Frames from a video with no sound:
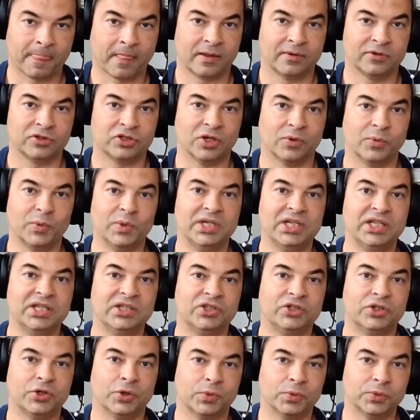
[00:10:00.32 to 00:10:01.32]
So we need
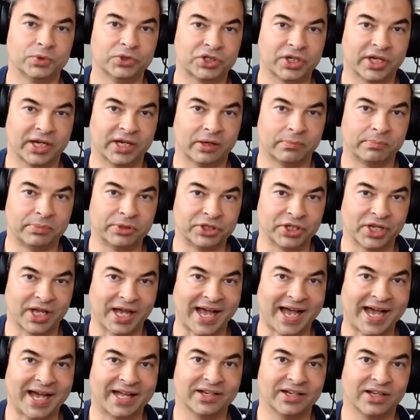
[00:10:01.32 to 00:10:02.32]
tools to help us
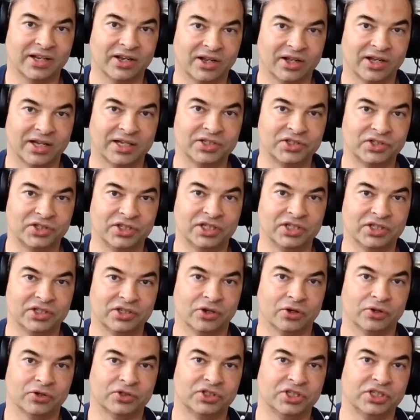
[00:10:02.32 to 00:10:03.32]
analyze these
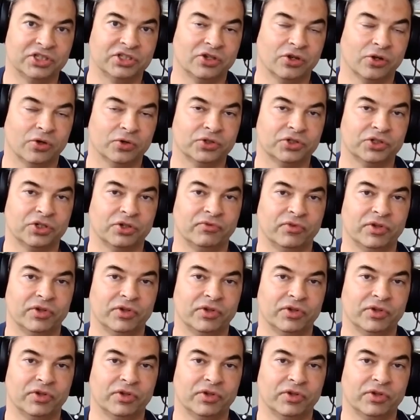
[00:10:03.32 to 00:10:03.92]
logs that